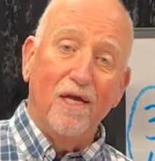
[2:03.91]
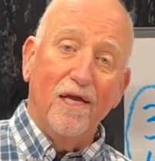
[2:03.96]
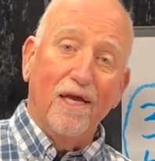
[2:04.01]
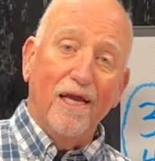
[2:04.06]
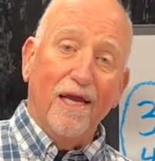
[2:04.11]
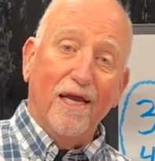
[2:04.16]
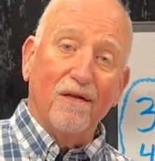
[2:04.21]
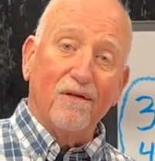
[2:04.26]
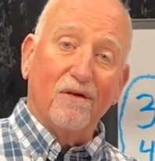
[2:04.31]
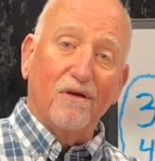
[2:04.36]

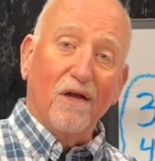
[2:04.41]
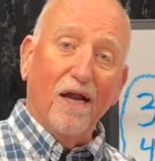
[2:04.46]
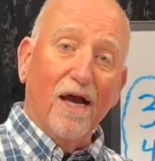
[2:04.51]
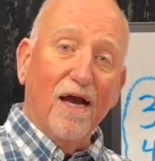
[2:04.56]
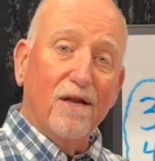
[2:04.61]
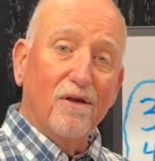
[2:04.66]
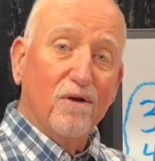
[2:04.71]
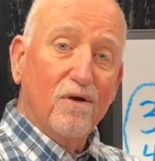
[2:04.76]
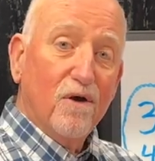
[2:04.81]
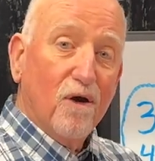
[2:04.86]
El
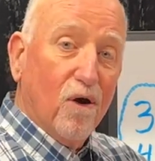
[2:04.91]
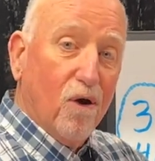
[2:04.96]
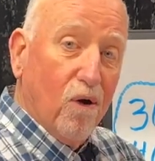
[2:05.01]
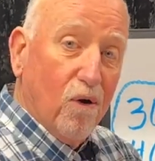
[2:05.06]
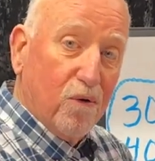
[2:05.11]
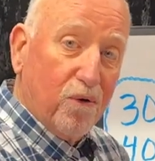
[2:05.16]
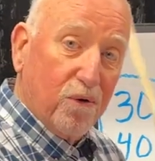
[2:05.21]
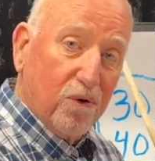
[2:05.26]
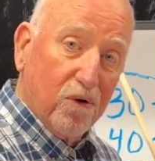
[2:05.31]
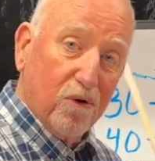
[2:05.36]
gran
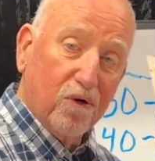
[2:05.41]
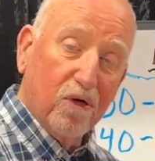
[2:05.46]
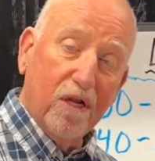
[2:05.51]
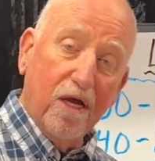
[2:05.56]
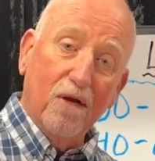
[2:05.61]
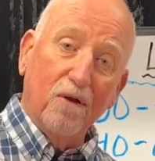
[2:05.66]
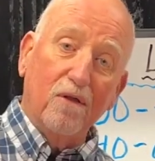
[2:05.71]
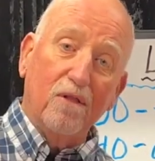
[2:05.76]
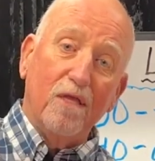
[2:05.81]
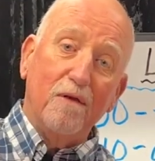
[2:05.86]

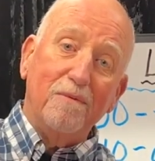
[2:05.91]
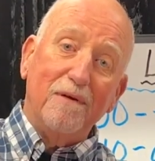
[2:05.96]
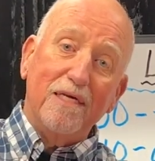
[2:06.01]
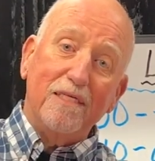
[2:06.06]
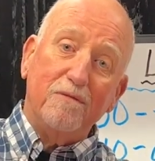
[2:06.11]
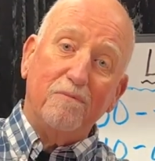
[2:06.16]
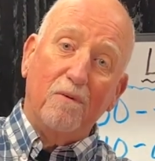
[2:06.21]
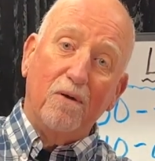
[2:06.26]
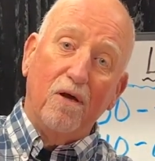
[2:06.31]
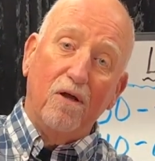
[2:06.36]
jonronero de
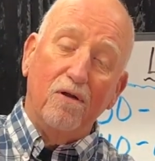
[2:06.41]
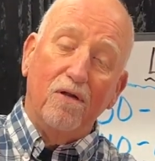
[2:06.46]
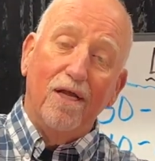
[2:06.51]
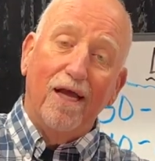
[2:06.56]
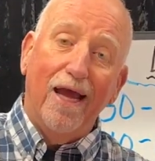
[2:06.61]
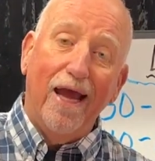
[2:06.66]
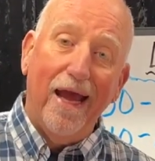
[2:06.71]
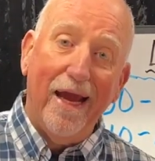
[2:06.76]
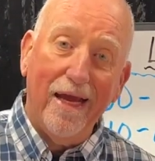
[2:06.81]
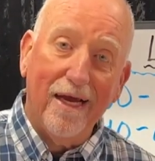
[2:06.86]
béisbol,
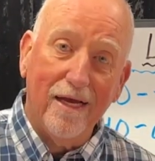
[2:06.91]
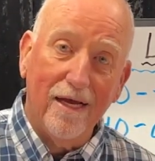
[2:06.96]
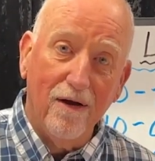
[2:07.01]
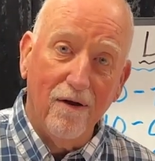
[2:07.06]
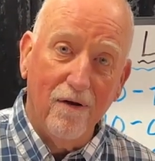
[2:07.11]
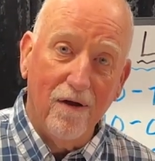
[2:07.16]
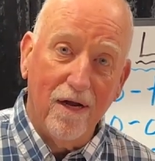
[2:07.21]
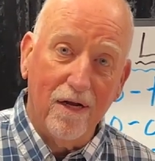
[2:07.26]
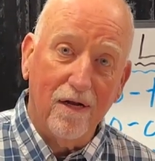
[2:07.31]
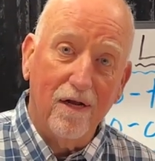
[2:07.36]
Hank
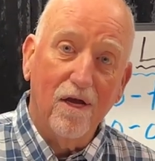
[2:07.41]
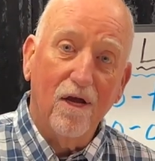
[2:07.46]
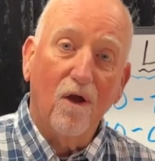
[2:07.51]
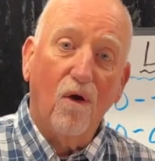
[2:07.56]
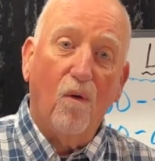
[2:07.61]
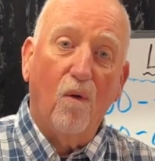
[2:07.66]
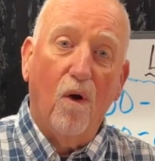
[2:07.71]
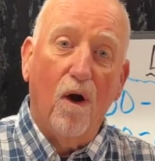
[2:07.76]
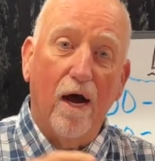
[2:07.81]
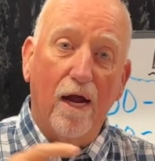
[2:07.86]
Aaron,
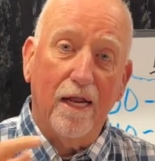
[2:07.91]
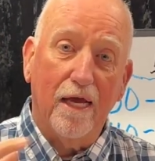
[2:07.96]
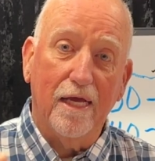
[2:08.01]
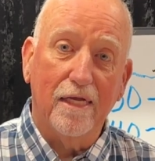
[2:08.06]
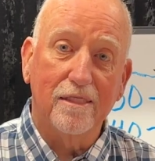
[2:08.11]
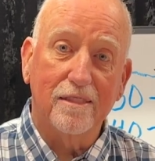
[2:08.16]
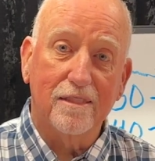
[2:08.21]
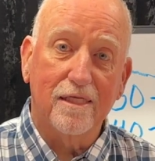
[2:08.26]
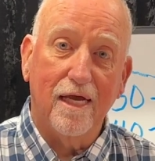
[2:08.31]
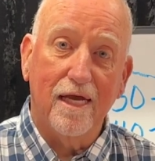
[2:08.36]

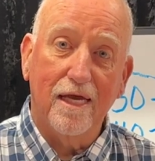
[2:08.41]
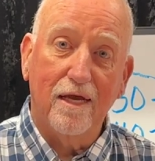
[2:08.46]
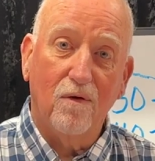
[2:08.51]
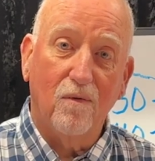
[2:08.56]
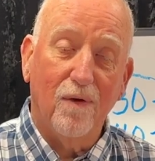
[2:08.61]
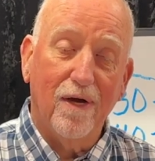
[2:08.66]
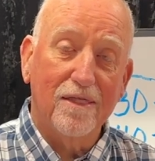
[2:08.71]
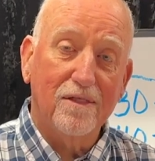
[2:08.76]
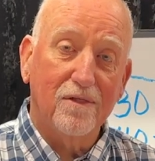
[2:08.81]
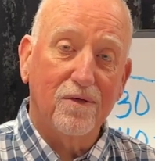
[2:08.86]

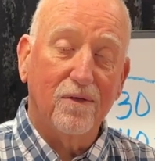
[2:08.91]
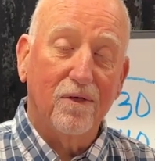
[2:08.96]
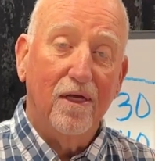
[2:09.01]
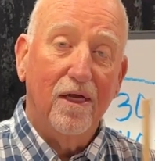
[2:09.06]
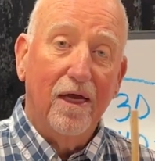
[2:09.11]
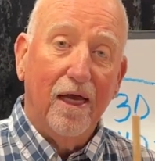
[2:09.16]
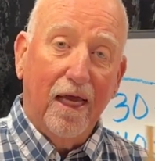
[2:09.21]
44.